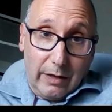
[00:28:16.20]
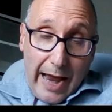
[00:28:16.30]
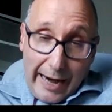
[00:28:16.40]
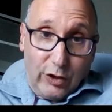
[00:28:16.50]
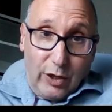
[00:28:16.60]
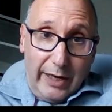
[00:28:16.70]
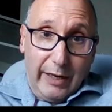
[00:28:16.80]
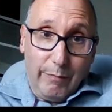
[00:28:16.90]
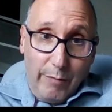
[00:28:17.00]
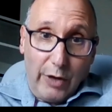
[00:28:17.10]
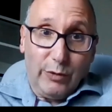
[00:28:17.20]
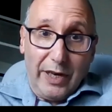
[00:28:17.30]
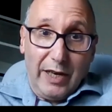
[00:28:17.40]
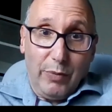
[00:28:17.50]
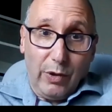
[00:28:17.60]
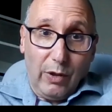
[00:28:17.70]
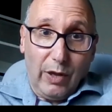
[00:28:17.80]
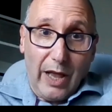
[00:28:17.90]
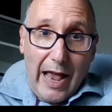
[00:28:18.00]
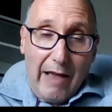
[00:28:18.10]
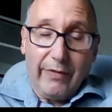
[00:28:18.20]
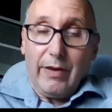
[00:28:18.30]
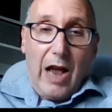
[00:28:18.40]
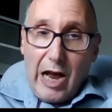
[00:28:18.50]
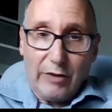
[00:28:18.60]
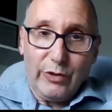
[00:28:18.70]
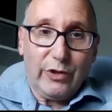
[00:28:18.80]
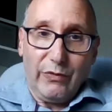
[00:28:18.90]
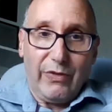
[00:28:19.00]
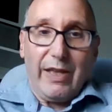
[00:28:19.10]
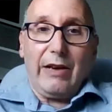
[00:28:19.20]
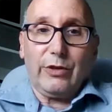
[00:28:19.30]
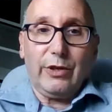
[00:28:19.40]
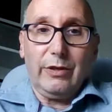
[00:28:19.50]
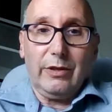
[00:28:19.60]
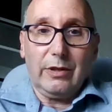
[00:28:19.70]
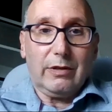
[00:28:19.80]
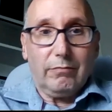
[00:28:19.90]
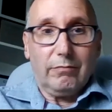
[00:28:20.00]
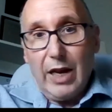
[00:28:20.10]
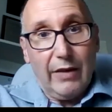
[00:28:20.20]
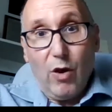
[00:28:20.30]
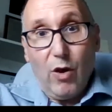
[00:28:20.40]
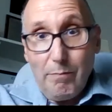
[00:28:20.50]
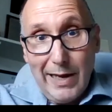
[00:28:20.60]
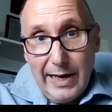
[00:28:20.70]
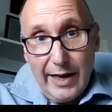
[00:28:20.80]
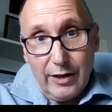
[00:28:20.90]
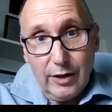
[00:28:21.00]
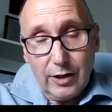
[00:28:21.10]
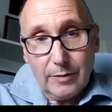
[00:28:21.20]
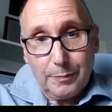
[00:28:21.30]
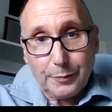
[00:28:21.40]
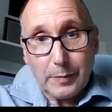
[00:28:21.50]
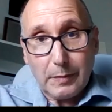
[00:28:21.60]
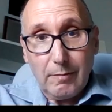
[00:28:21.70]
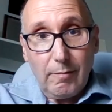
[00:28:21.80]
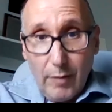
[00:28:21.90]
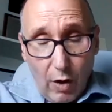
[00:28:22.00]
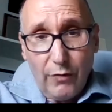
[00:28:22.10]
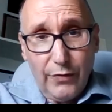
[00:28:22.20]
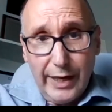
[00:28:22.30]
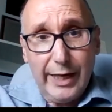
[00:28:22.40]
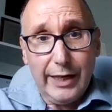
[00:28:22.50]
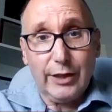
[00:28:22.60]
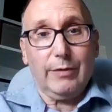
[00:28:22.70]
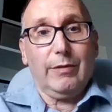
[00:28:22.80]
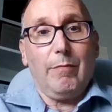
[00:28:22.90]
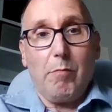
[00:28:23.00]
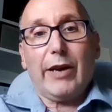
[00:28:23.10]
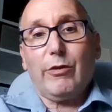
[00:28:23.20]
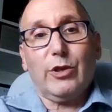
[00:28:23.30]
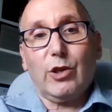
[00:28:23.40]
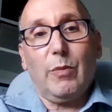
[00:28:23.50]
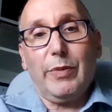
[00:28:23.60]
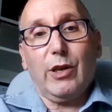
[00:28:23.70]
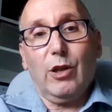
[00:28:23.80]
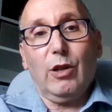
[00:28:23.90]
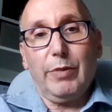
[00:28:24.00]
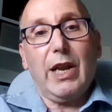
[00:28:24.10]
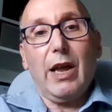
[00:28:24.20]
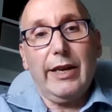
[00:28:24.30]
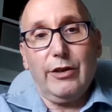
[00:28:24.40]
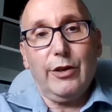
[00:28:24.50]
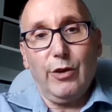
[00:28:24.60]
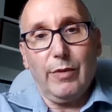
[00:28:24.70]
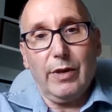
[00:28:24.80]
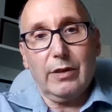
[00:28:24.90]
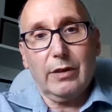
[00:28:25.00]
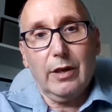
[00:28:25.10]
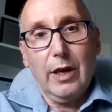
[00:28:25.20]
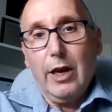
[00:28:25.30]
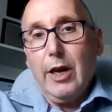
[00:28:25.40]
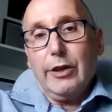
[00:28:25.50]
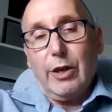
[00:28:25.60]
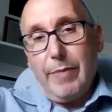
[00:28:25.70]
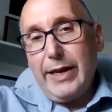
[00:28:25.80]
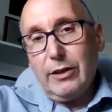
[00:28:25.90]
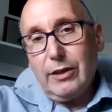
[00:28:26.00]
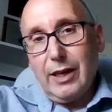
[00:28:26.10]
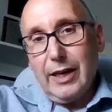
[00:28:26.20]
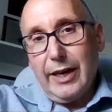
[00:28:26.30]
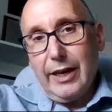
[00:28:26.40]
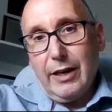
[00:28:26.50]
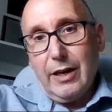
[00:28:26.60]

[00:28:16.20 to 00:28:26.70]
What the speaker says: actually most people have hundreds of thousands, if not millions, of these microscopical benign tumors. So basically,